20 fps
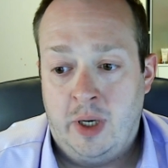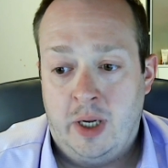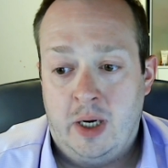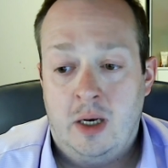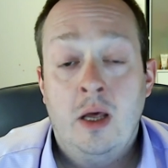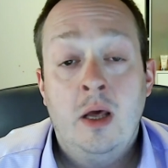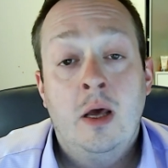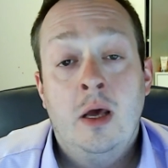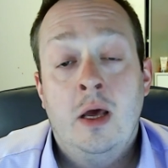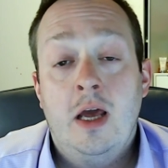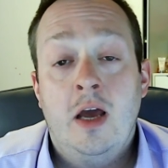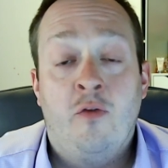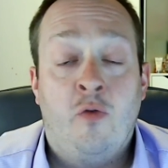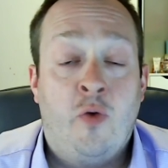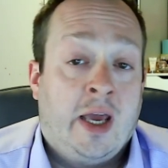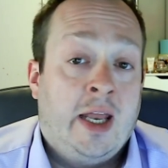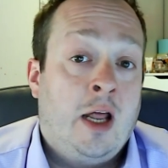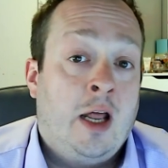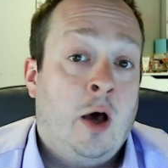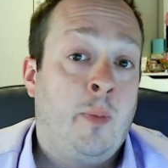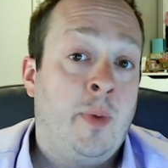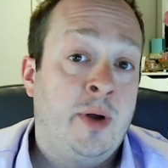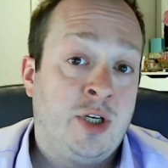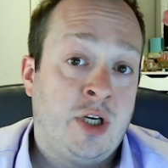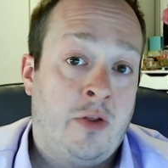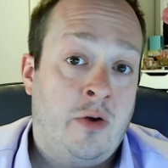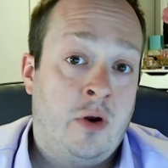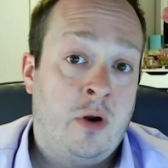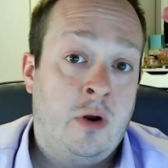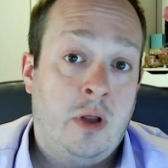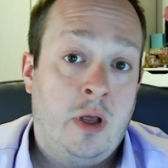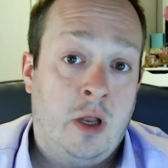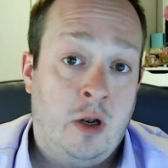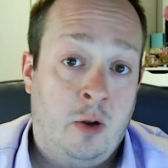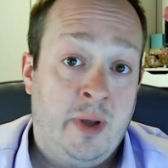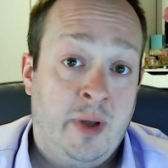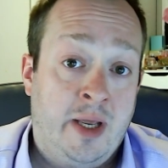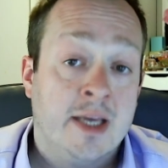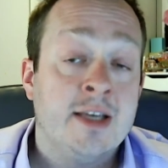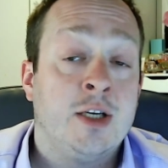But if we can help each other,
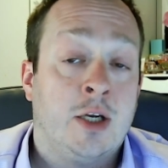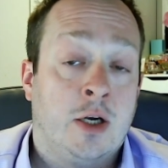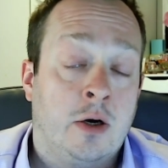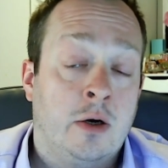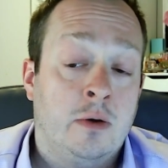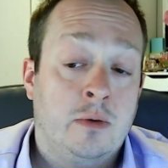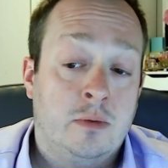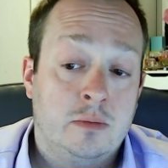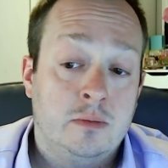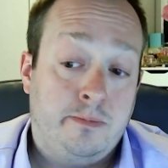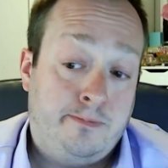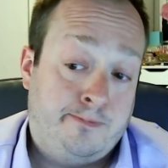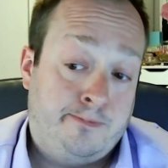it'll be easier.